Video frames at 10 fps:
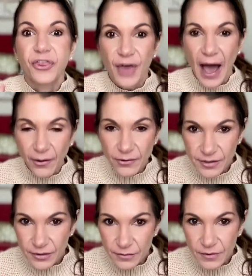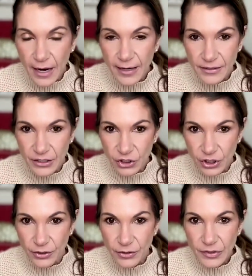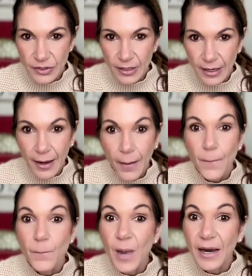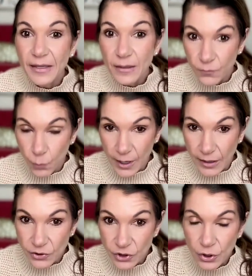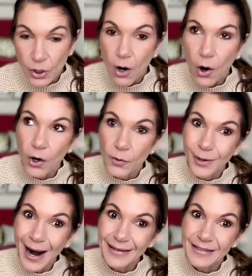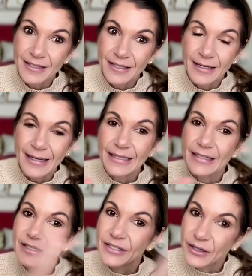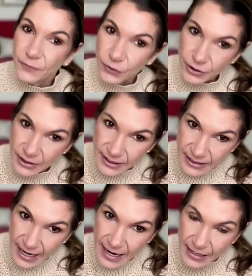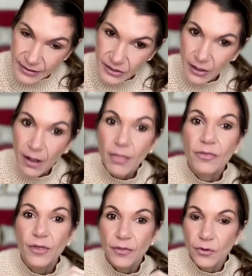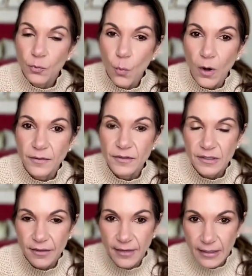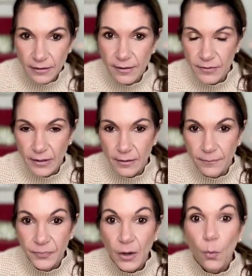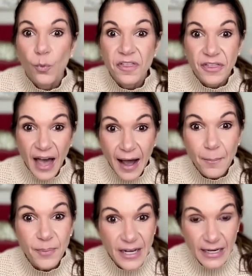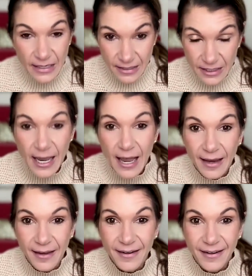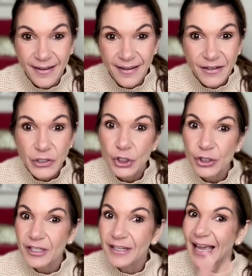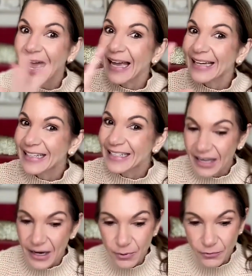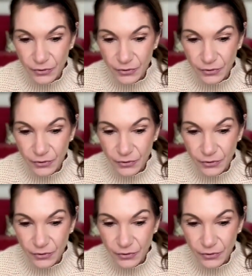thousands of dietitians, many of which are practicing in different states than the ones that they live in. With that being said, just like any type of